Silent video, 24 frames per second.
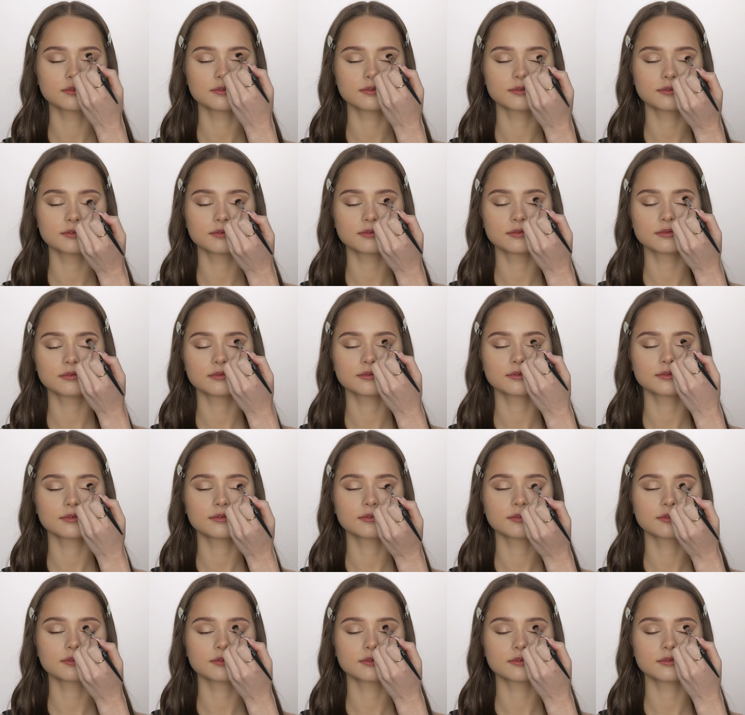
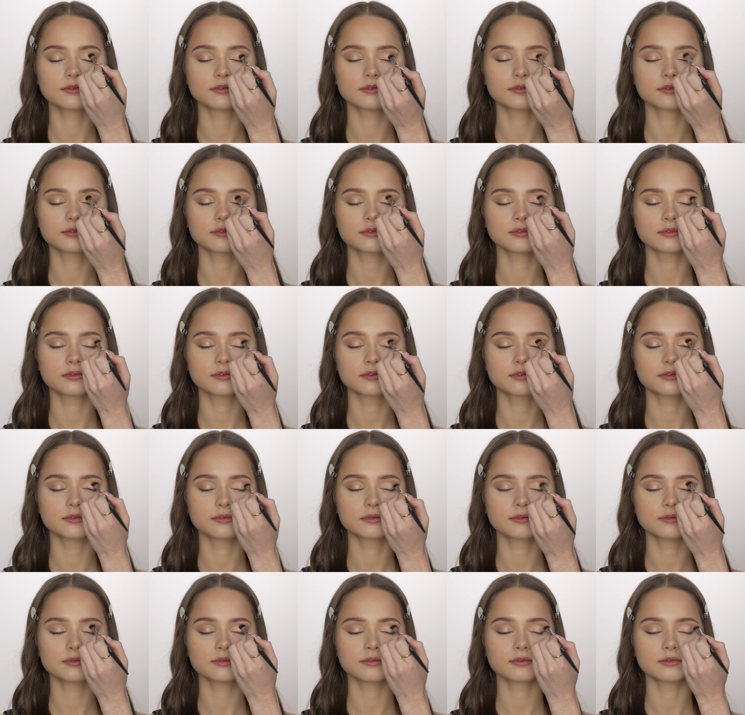
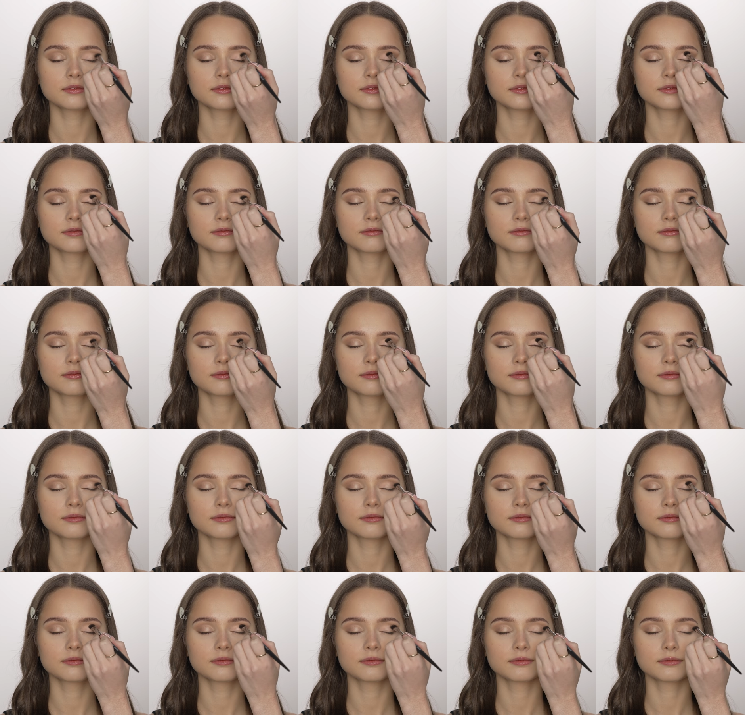
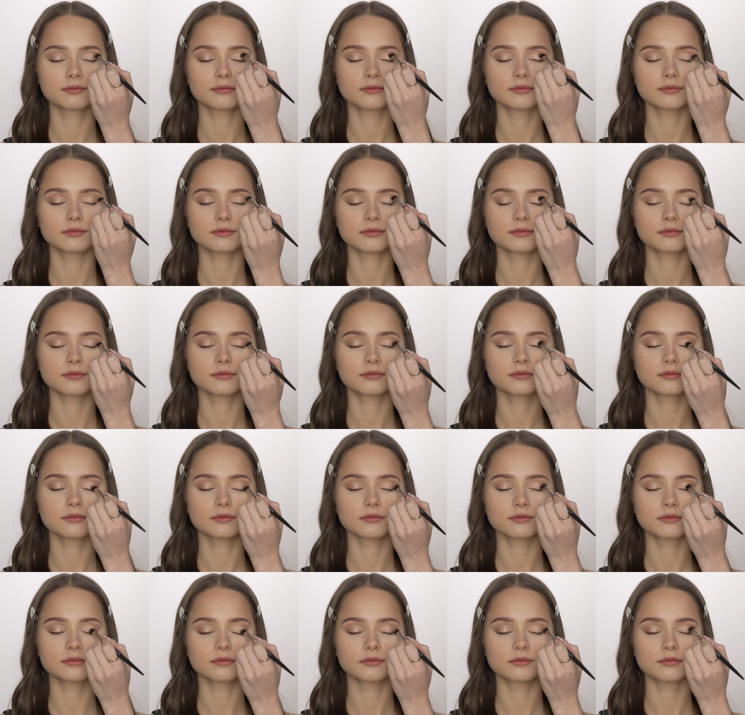
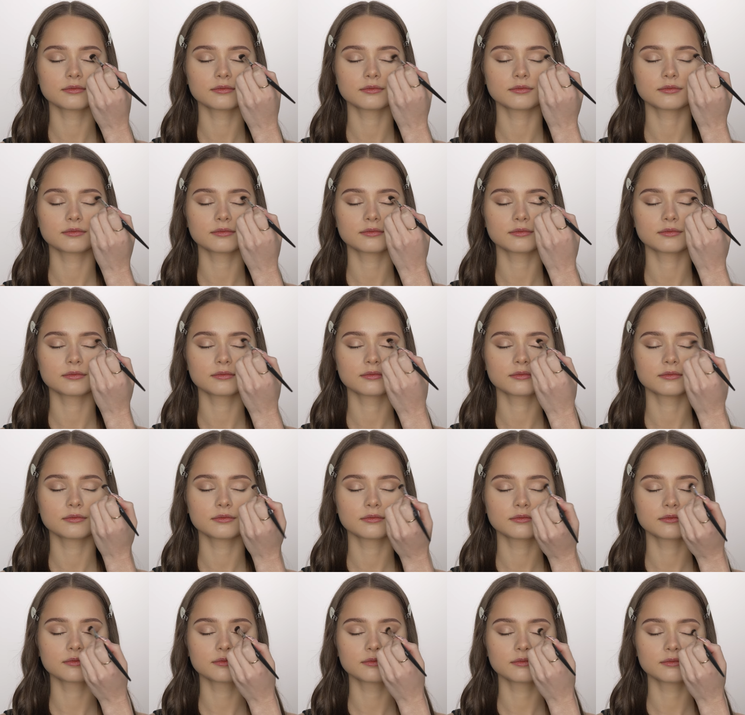
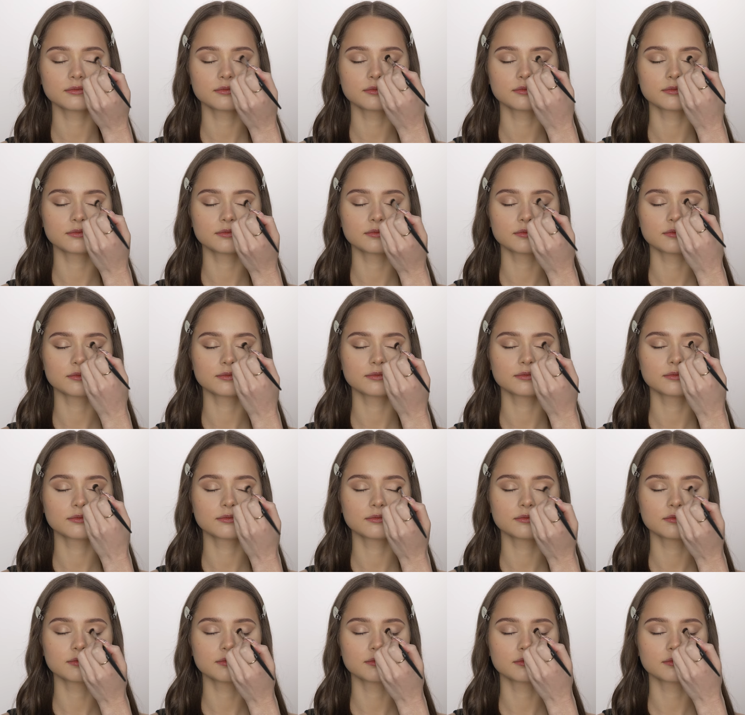Nobody speaks.